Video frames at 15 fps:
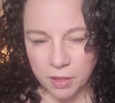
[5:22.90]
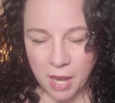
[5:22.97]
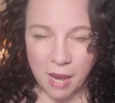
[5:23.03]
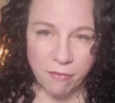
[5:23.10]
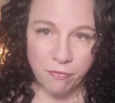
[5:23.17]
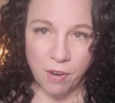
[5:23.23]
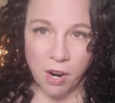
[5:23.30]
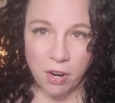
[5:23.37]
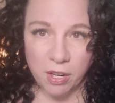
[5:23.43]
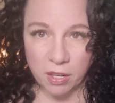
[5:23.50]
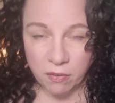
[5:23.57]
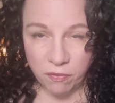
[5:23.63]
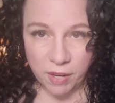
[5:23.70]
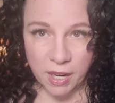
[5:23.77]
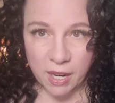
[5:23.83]
that far
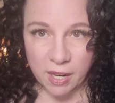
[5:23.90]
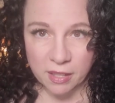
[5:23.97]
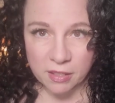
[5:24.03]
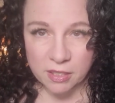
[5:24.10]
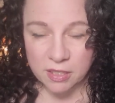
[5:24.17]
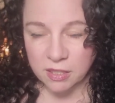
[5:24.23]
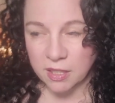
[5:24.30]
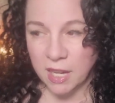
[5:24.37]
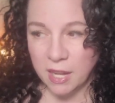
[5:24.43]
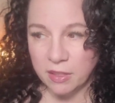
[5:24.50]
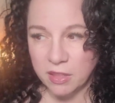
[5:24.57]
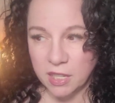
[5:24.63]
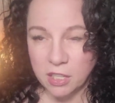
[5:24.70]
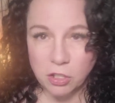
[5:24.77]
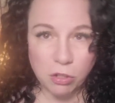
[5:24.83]
in advance
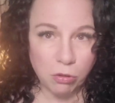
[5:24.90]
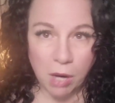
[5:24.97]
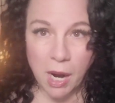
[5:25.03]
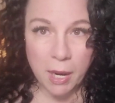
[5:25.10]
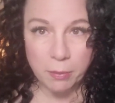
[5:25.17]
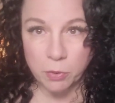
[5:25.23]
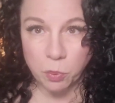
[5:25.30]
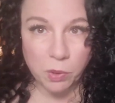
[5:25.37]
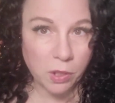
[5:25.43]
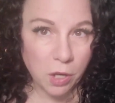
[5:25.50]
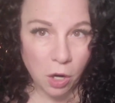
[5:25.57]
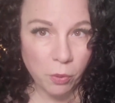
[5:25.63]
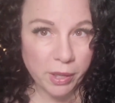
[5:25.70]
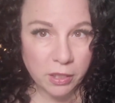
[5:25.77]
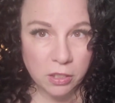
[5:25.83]
that these crimes
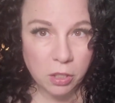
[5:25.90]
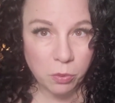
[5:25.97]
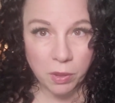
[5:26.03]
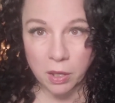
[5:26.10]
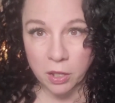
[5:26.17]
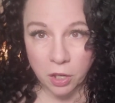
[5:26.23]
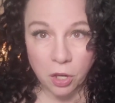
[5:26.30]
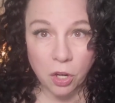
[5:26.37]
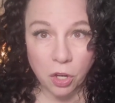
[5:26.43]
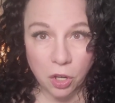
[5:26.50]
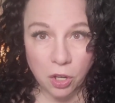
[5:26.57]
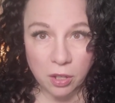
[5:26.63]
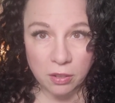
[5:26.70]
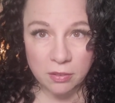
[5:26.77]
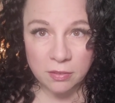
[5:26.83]
were going to
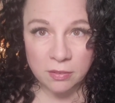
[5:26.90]
occur?